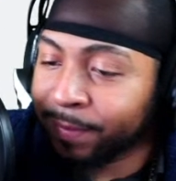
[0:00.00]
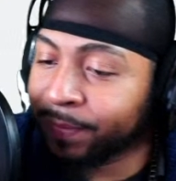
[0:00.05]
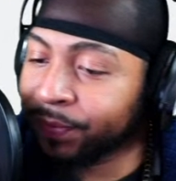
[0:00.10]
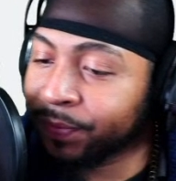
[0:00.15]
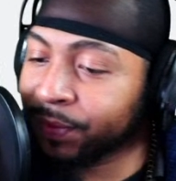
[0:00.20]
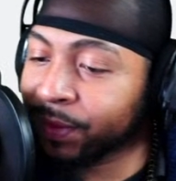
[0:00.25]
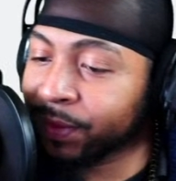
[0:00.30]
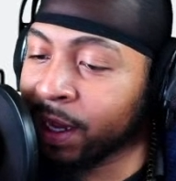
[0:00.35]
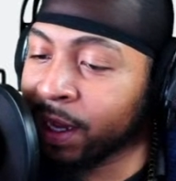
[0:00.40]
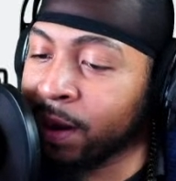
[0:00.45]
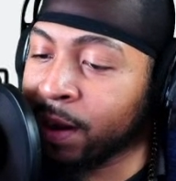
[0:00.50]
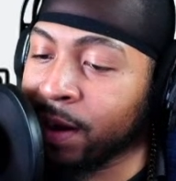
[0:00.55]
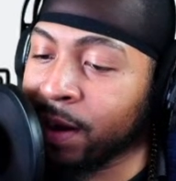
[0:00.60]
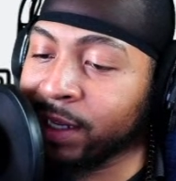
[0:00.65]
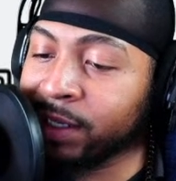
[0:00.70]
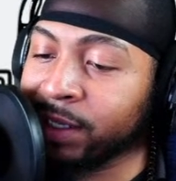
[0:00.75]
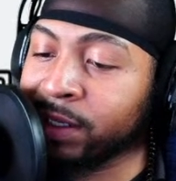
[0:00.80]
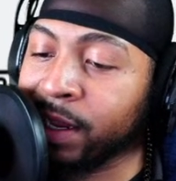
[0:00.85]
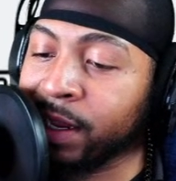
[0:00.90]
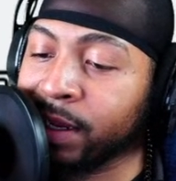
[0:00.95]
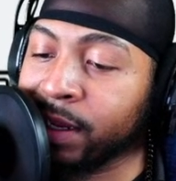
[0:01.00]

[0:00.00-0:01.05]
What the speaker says: All right, Snake